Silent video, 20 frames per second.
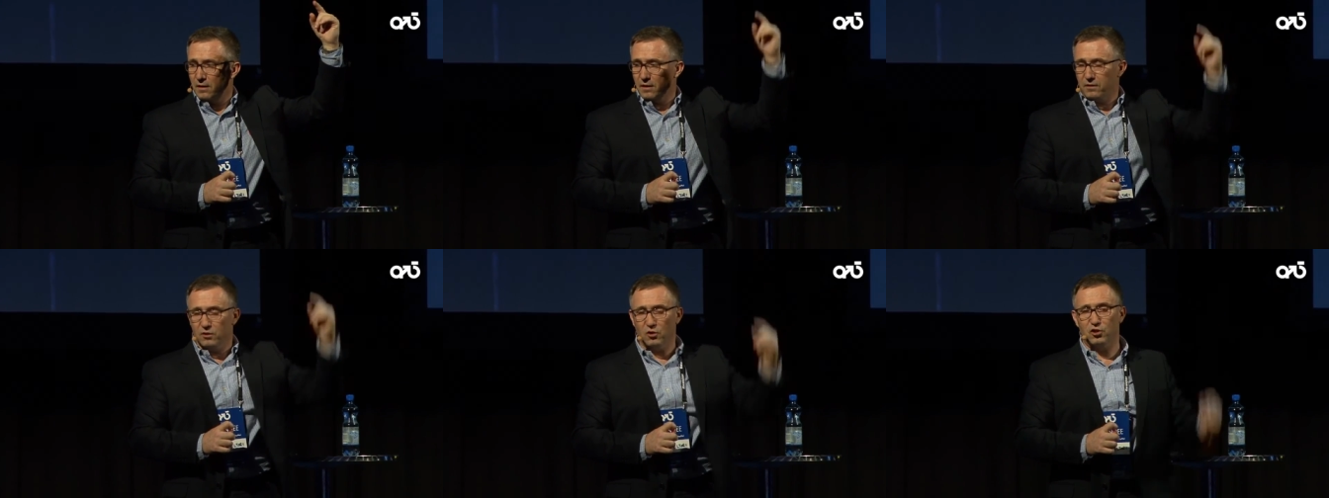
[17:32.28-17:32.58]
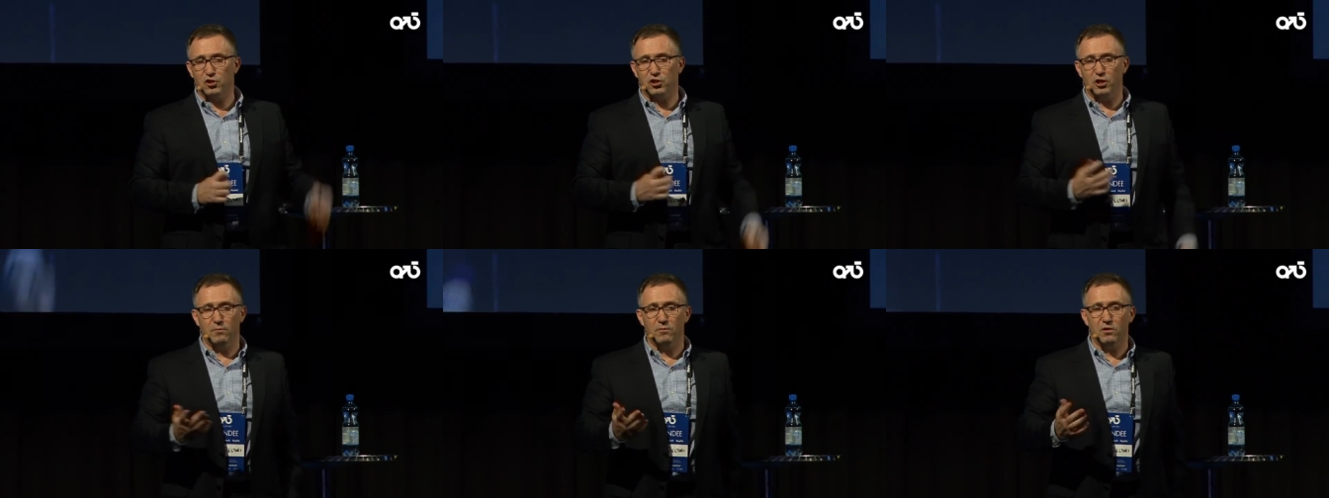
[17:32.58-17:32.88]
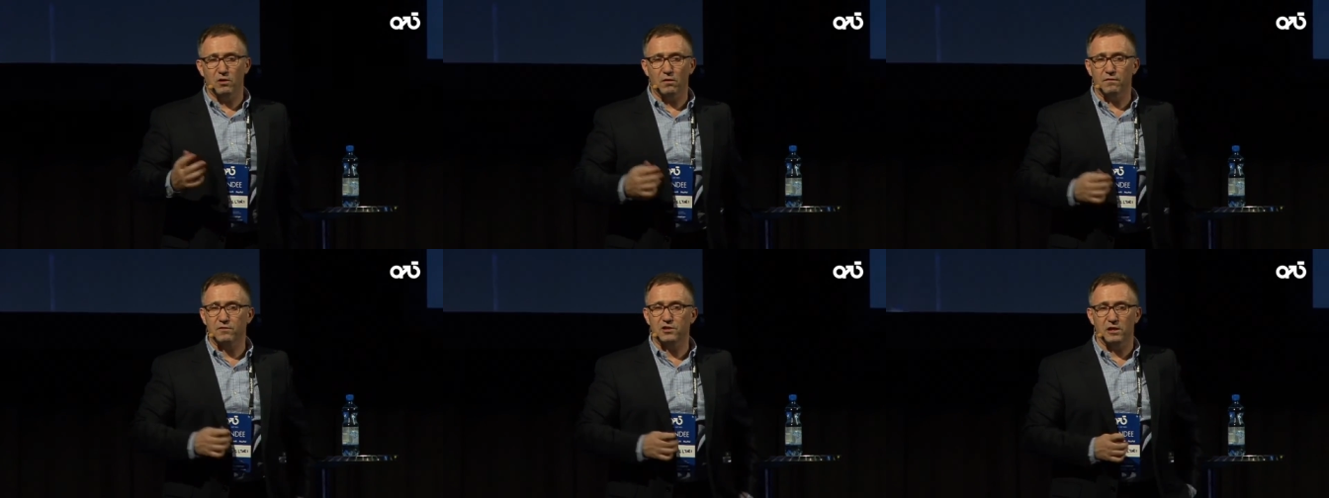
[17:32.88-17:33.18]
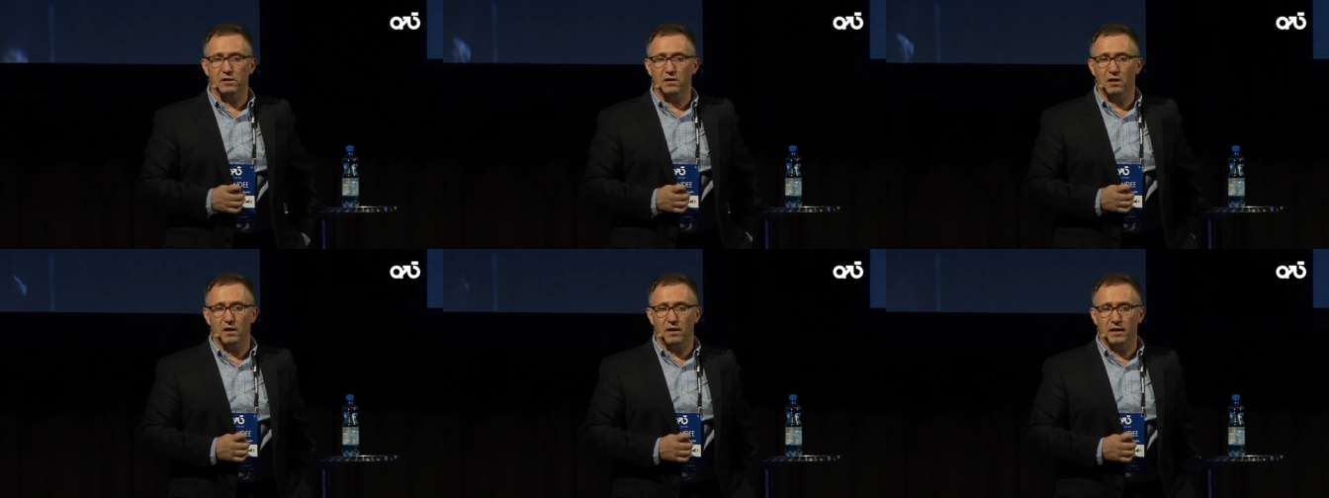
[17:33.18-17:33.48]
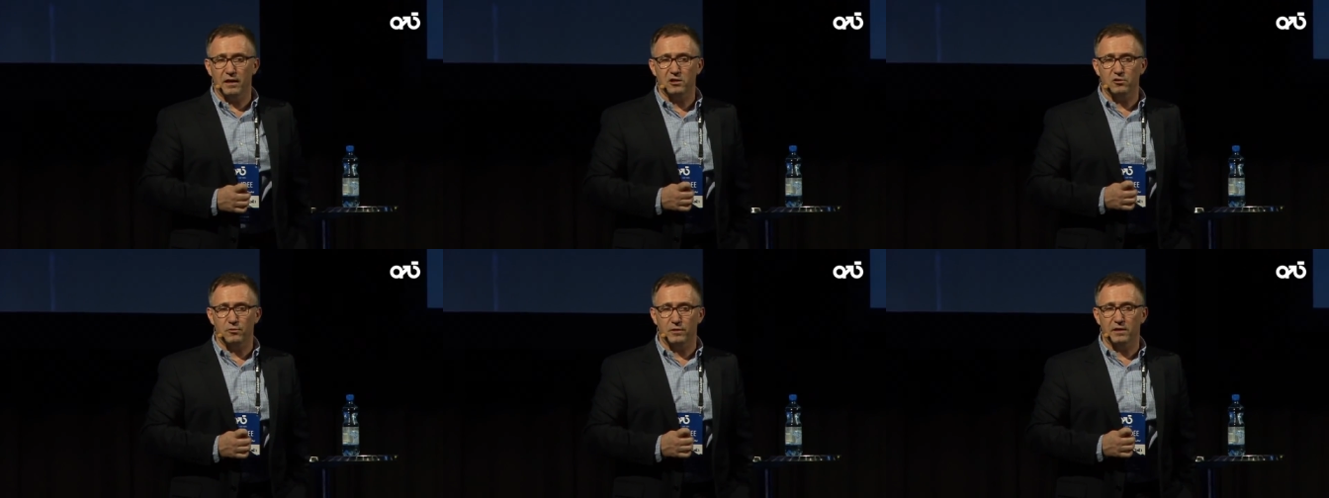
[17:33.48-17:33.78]
the chairman of General
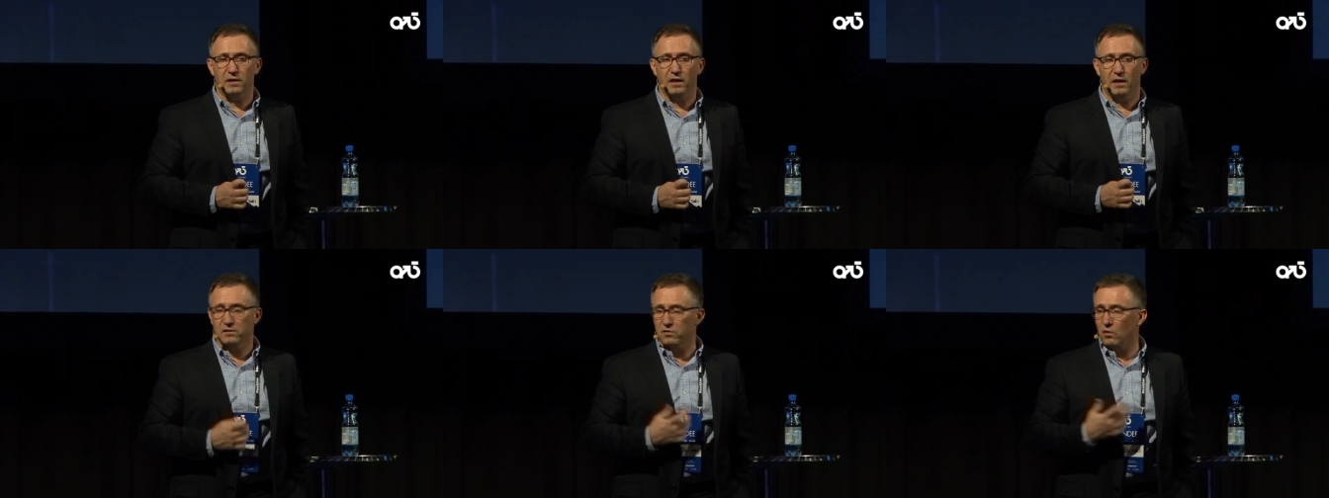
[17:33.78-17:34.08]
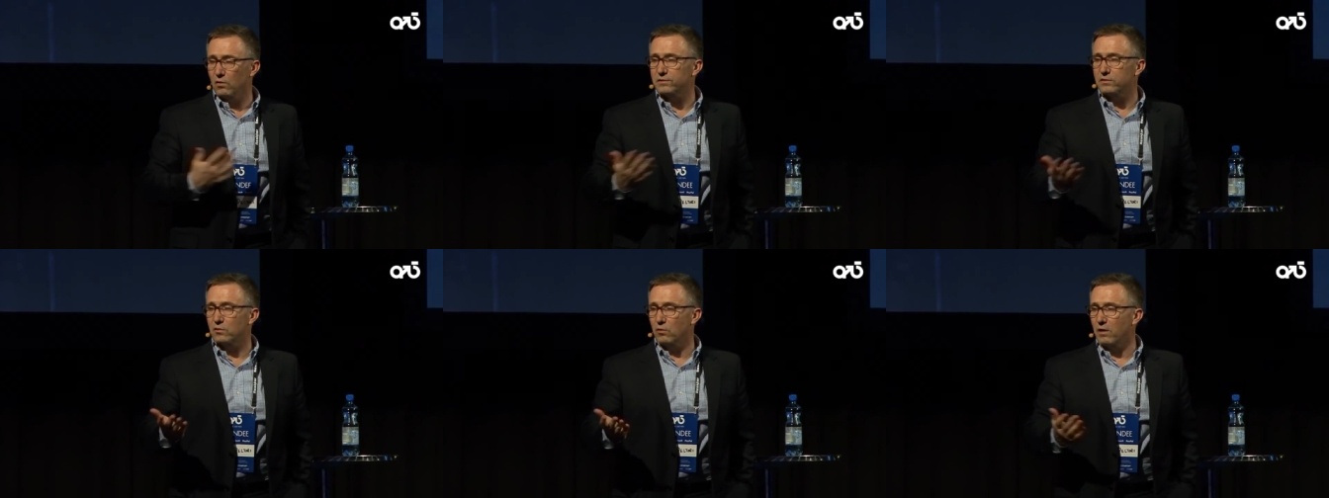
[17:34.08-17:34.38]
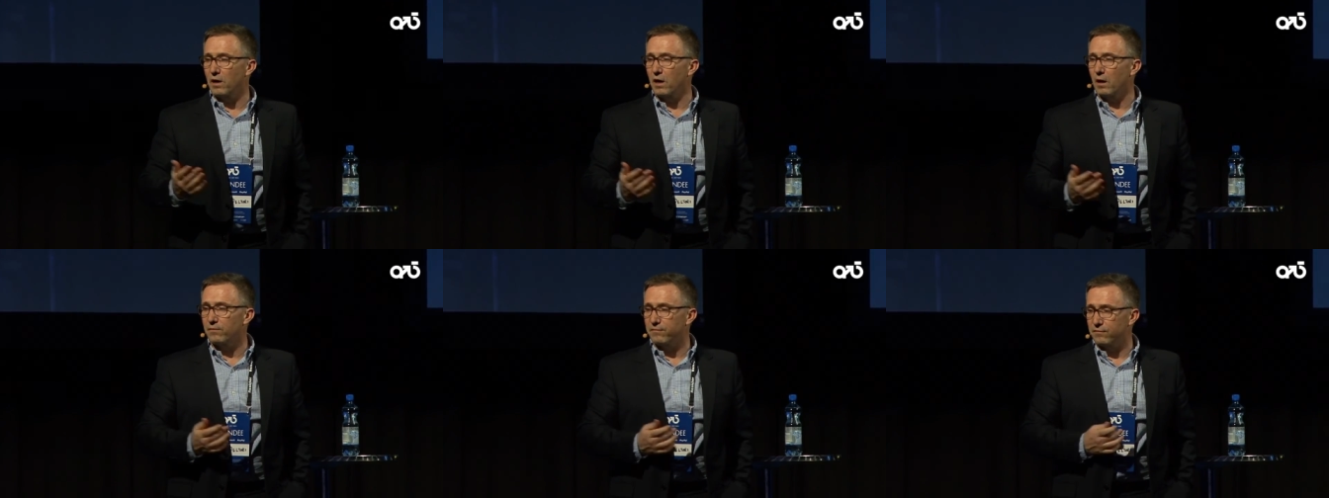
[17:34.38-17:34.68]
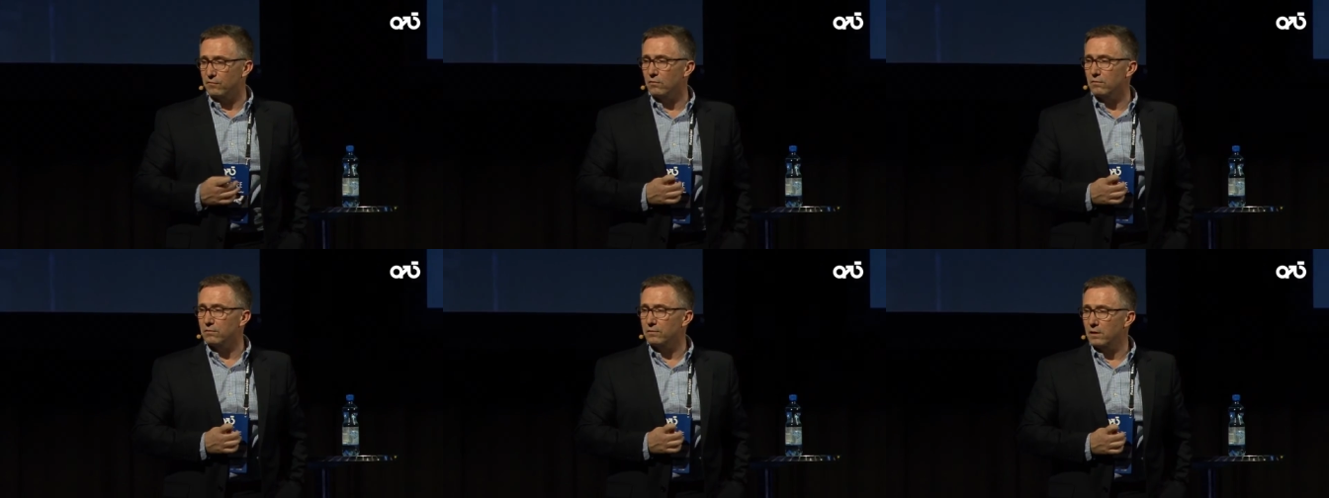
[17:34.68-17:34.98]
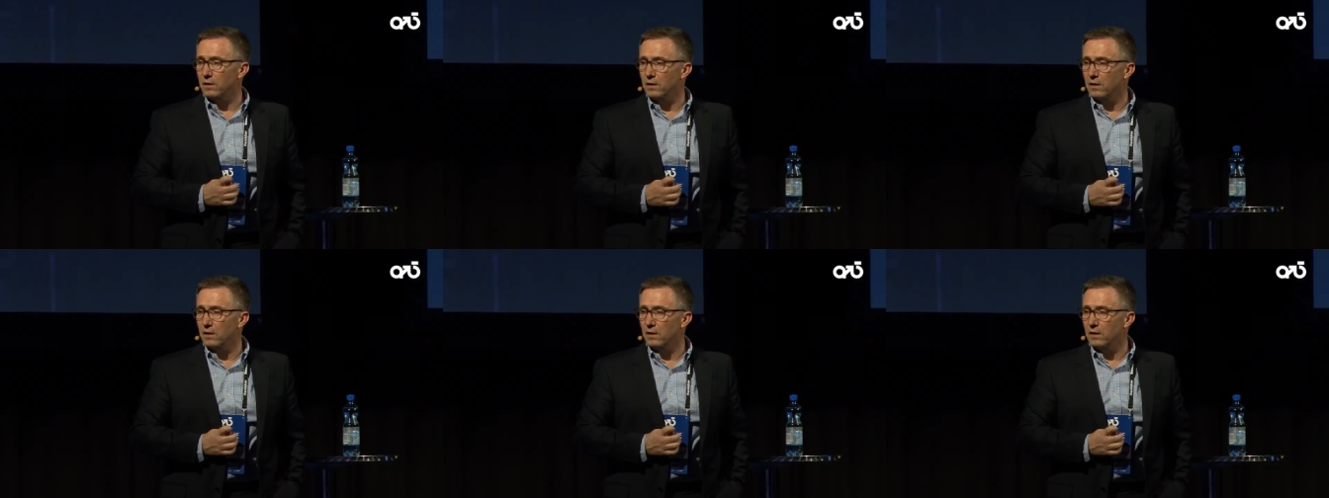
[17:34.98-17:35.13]
Electric, it's also helpful